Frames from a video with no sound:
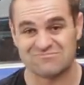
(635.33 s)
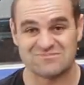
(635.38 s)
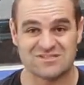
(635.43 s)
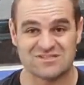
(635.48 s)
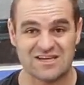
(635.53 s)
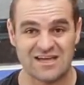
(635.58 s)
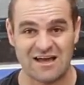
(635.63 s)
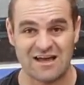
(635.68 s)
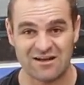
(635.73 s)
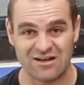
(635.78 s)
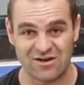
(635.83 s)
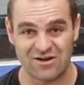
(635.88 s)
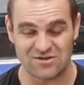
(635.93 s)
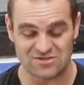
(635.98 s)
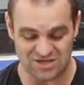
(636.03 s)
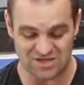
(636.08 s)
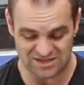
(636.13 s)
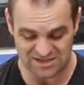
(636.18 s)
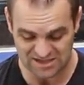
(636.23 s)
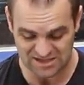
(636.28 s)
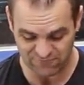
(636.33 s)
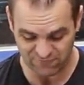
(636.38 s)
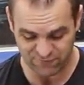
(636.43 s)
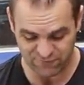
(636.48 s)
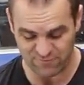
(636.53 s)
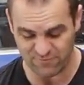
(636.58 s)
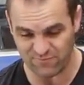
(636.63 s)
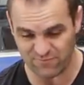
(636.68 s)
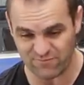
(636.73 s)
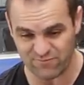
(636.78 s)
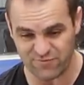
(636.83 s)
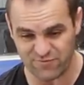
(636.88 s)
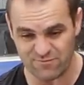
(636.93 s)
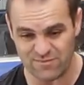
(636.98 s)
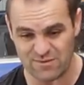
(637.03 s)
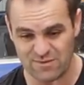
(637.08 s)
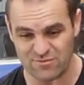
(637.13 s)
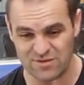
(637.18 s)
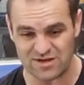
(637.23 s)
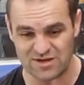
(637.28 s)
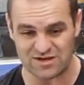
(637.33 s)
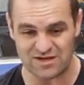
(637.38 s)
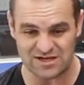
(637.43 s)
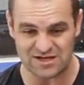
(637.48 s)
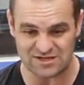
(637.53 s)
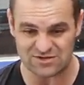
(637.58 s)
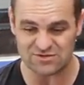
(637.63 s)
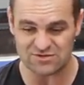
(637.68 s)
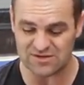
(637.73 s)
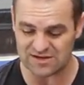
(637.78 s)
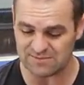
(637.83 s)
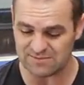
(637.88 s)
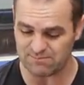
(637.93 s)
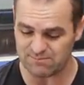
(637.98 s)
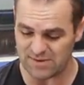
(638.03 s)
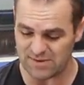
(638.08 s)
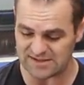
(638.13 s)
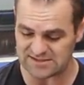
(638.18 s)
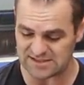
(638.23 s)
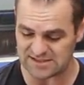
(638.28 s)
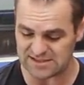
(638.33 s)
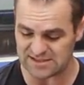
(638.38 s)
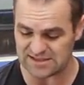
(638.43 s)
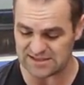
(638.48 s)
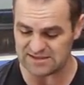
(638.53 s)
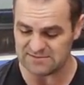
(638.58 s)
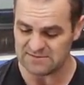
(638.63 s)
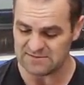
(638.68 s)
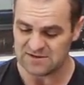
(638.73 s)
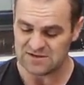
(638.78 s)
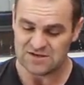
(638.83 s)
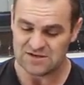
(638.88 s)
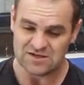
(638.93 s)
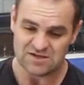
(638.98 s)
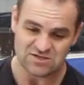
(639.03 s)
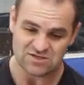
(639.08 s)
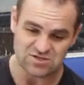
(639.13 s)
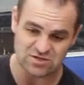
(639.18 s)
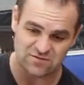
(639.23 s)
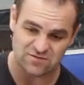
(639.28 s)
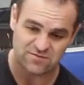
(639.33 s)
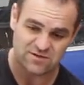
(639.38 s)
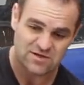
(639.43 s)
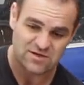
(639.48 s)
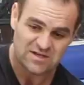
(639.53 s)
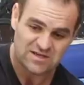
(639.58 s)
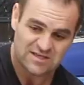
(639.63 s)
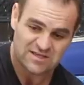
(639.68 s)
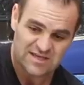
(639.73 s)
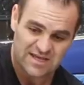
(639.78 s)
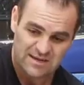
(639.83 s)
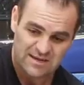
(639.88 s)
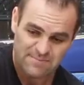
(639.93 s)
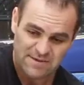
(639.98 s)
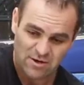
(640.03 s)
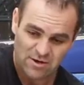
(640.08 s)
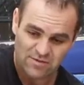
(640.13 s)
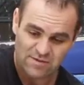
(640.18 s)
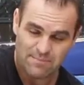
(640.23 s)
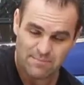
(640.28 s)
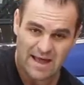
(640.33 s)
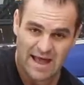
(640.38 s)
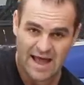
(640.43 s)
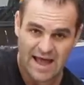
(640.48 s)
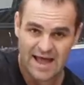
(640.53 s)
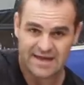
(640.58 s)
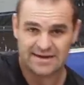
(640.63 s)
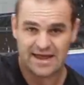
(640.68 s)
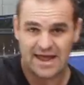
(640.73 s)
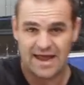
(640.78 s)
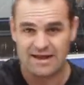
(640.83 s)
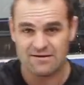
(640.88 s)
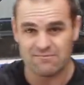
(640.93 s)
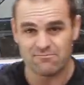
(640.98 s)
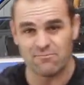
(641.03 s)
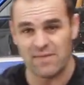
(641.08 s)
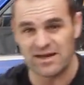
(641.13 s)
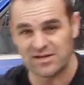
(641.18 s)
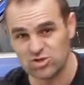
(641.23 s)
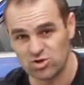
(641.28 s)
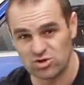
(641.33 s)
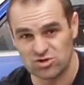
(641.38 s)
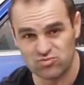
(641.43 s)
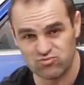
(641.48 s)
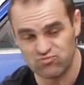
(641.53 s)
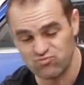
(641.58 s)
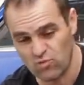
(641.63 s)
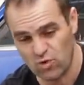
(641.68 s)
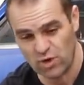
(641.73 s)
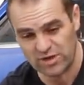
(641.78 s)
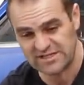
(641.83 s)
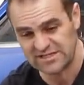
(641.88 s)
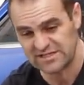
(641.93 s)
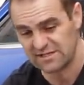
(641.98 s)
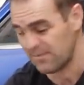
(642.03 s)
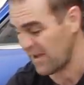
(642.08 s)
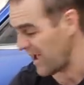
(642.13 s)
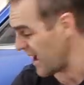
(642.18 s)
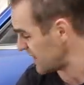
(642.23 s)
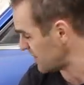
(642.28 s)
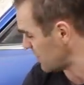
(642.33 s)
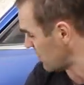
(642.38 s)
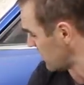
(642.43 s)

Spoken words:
see how it goes. I think from memory, I need to basically sort of get a bit on the pad and make sure it's worked into the pad